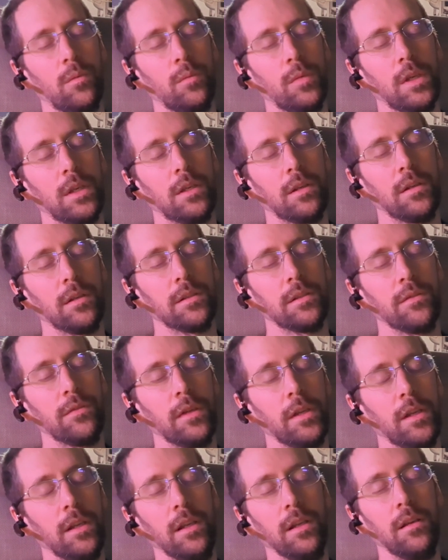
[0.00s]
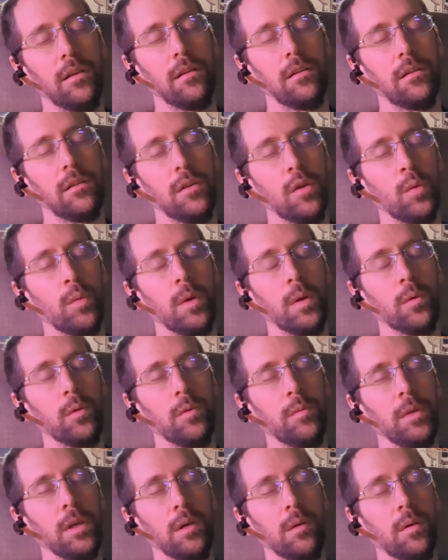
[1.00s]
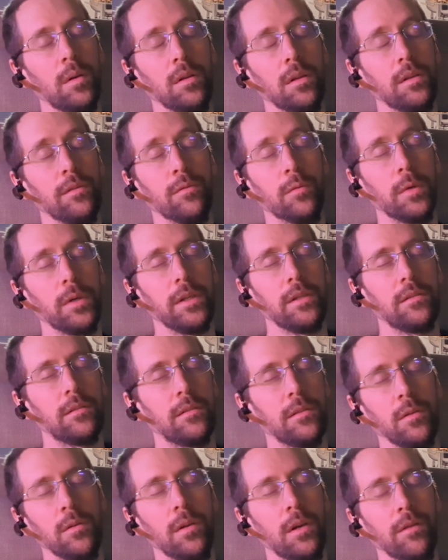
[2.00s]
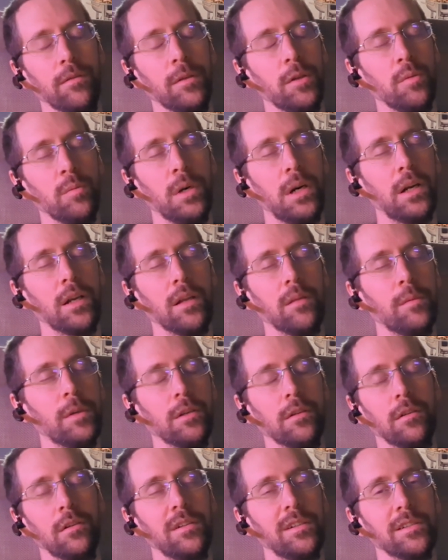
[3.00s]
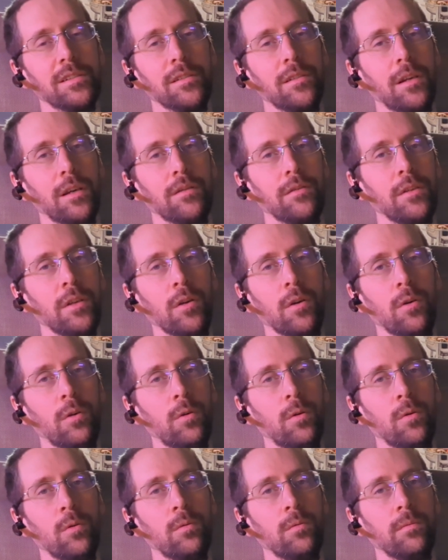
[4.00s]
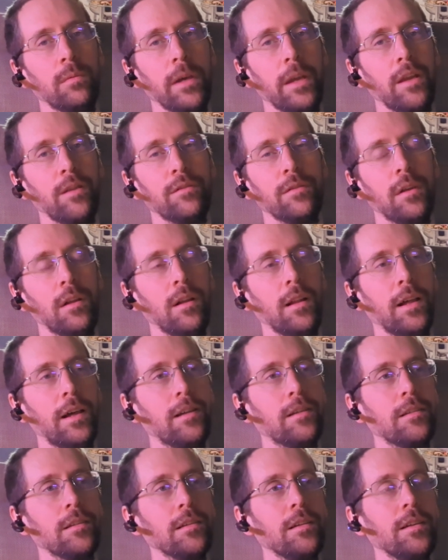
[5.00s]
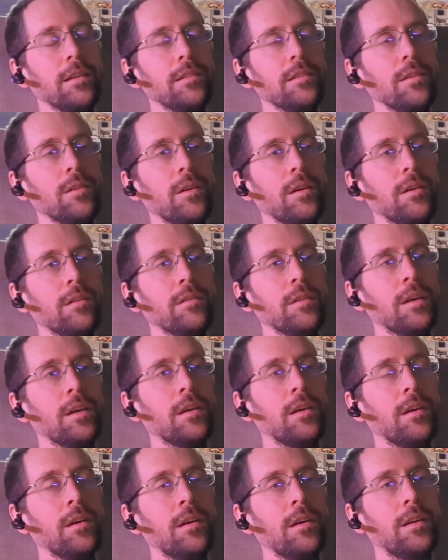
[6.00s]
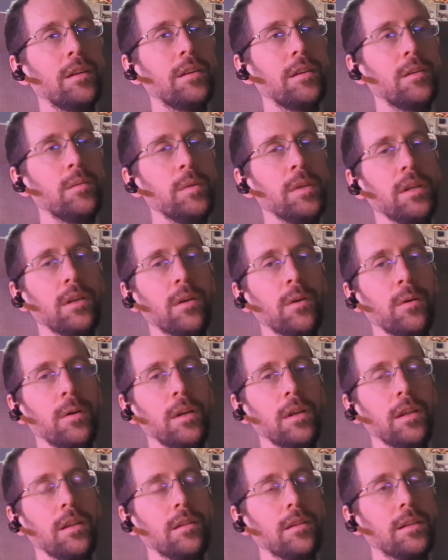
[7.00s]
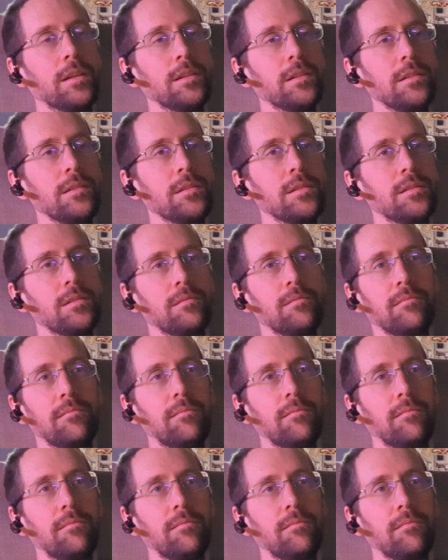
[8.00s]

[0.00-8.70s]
because if they didn't, nobody would be able to lift weights. You'd have no bodybuilders, you'd have no NFL athletes, there'd be no any, because